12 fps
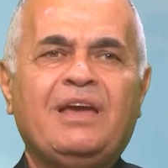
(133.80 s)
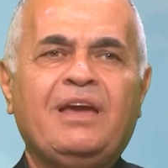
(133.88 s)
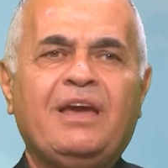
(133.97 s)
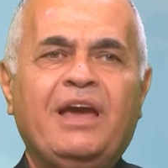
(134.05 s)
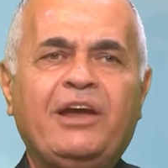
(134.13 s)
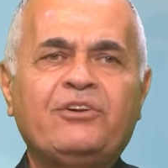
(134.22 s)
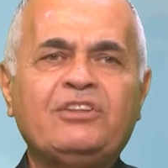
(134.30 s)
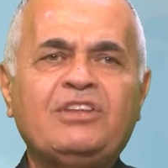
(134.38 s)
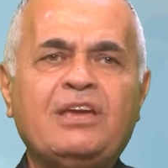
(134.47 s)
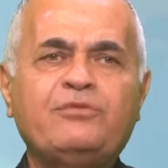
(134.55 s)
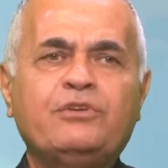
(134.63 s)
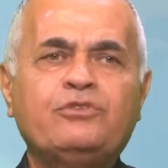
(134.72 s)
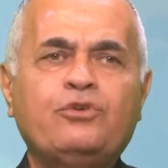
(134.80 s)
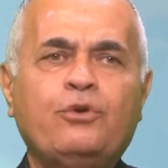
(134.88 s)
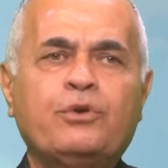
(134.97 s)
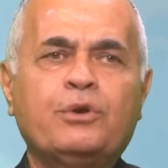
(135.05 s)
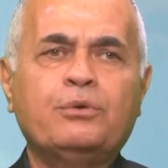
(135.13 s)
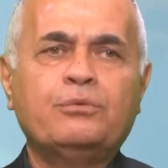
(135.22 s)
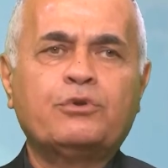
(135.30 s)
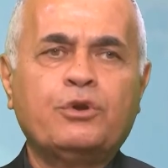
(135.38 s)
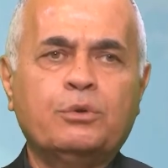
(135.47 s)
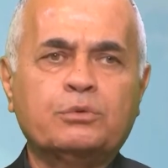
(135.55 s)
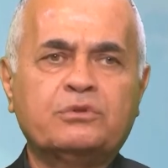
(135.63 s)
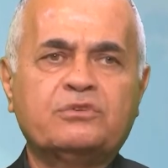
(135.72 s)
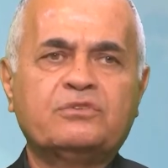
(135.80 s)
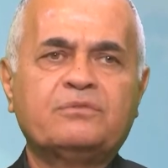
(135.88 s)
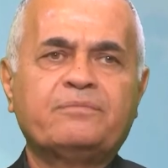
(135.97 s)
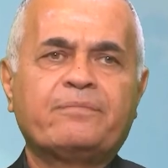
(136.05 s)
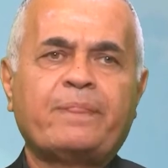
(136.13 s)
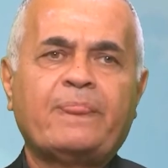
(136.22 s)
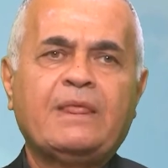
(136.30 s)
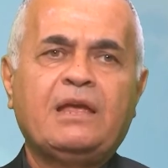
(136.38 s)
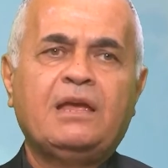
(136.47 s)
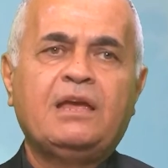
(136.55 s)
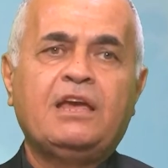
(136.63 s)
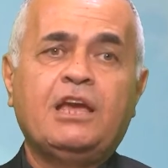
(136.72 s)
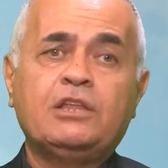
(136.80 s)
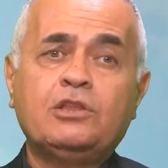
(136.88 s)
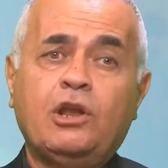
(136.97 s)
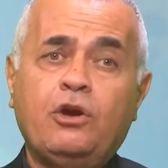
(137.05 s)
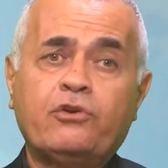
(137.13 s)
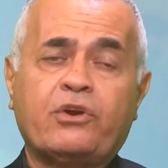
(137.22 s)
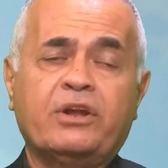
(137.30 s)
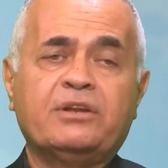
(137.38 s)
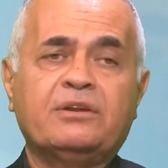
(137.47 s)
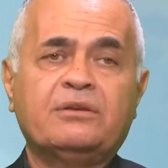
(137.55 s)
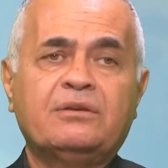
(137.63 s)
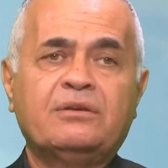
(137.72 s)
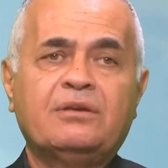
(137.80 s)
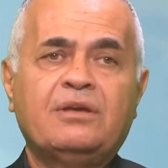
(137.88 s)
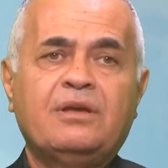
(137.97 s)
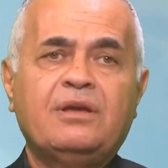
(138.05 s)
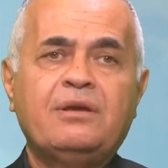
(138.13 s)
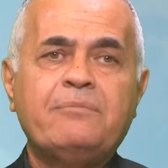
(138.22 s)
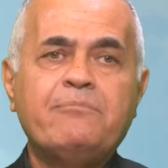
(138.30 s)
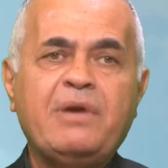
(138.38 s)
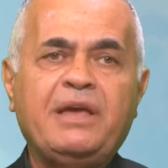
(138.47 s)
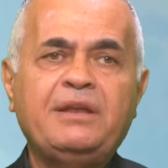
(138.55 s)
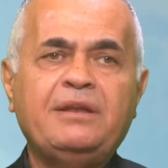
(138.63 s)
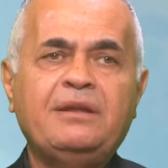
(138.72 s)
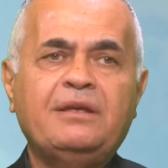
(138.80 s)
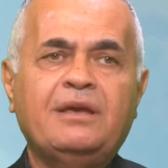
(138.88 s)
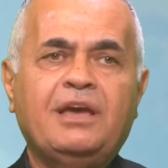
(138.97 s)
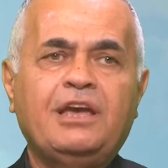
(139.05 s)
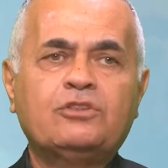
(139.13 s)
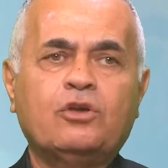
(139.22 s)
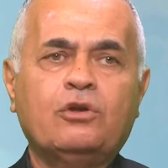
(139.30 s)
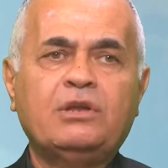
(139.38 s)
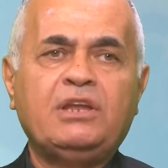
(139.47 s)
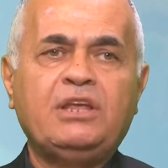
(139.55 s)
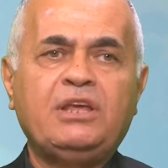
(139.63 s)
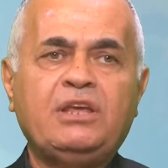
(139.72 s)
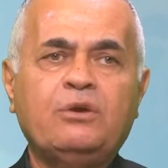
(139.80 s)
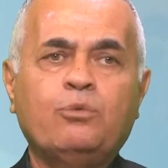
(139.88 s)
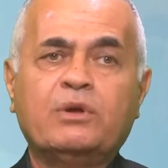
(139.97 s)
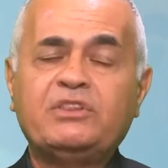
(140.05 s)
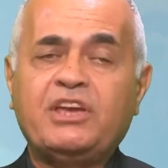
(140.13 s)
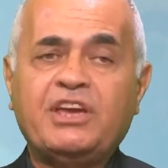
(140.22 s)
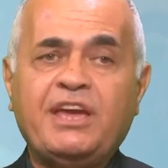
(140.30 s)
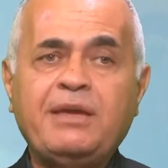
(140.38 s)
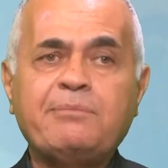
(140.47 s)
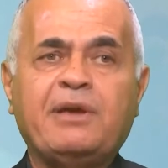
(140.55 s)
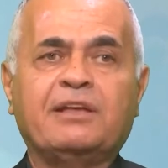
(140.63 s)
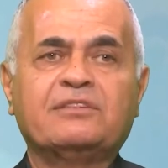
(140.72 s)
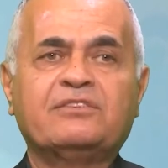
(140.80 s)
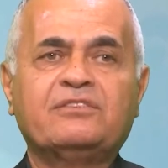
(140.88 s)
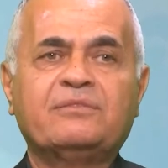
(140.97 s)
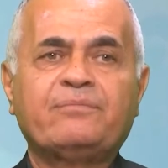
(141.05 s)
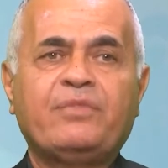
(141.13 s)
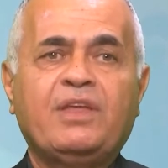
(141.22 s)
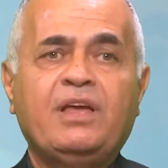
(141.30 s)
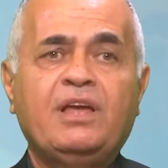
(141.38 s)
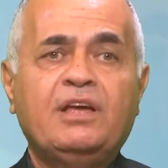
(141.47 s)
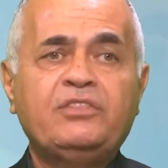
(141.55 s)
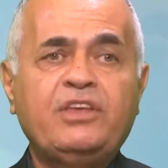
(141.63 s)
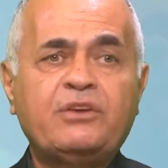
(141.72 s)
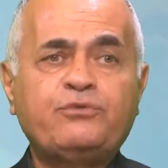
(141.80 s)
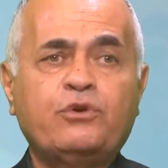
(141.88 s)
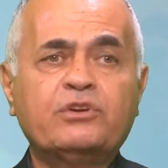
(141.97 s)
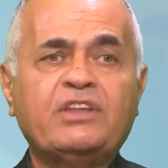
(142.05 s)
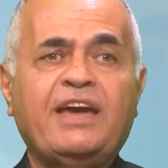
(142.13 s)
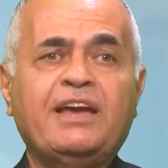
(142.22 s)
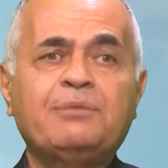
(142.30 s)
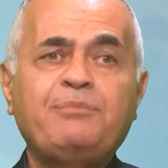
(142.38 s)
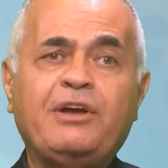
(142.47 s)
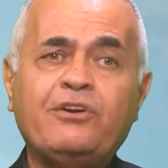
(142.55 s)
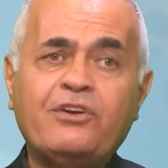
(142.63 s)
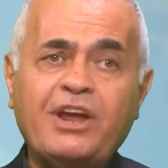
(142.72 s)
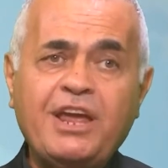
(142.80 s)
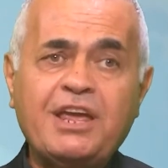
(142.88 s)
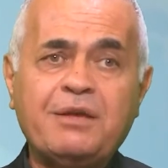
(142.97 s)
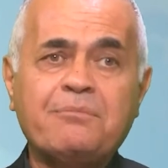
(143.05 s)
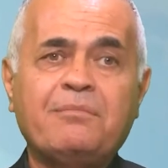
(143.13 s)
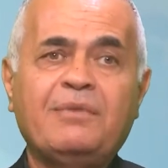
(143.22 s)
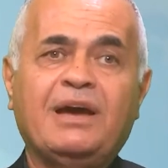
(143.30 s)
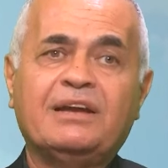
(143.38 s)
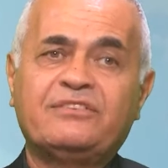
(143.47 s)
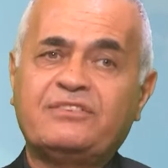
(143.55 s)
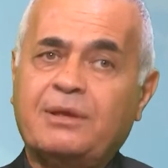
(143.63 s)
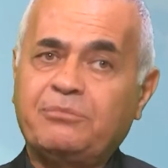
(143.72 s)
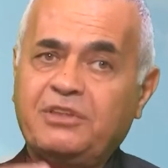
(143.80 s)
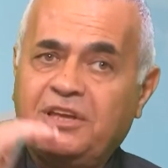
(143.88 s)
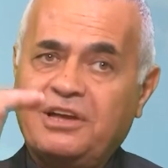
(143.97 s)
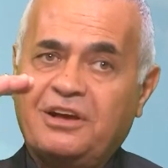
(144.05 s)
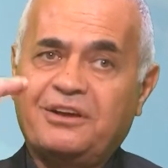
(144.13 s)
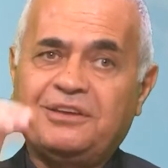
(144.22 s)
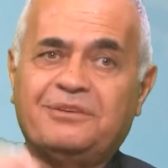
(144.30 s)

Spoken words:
Henry David Thoreau wrote, "In the long run, men hit only what they aim at. Therefore, they had better aim at something high."